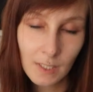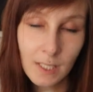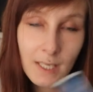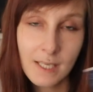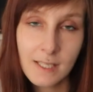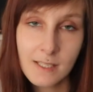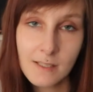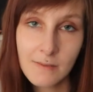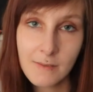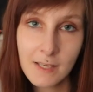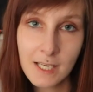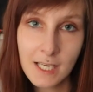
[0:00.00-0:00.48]

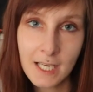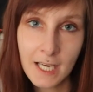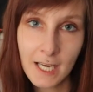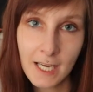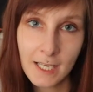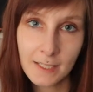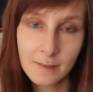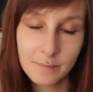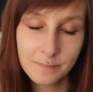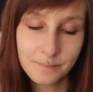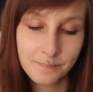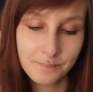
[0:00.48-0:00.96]
it's
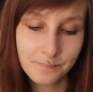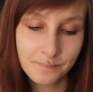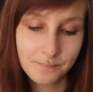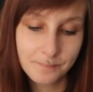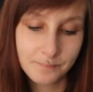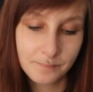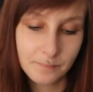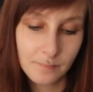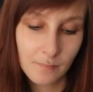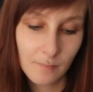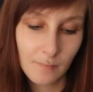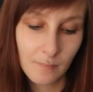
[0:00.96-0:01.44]
vegan,
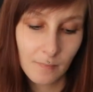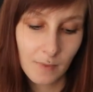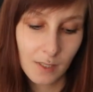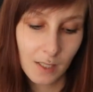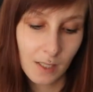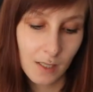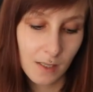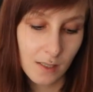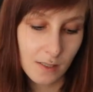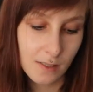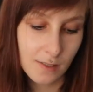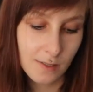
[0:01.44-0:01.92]

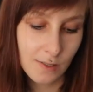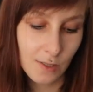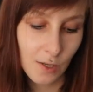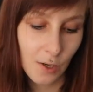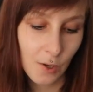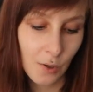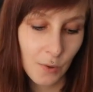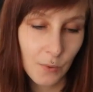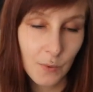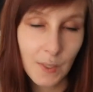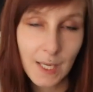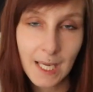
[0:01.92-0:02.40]

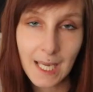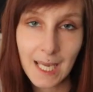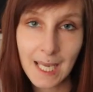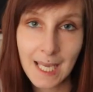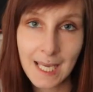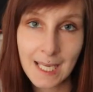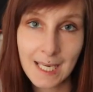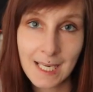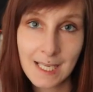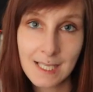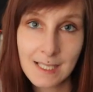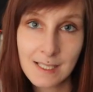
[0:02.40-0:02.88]
so
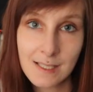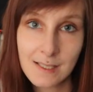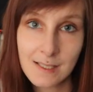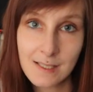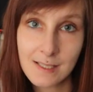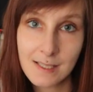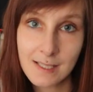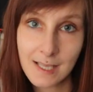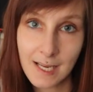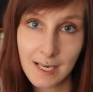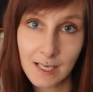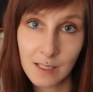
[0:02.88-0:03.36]
it is a
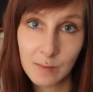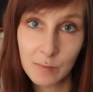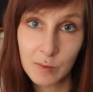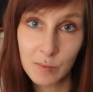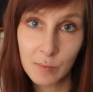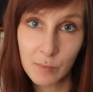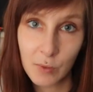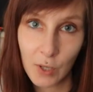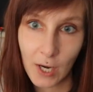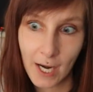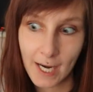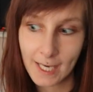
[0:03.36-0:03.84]
sustainable
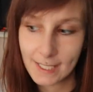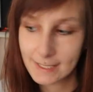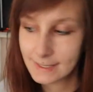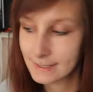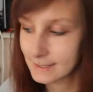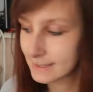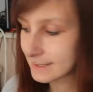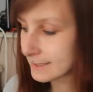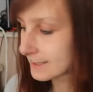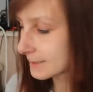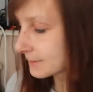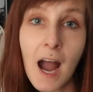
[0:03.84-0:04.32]

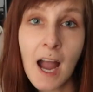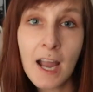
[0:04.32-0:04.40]
brand.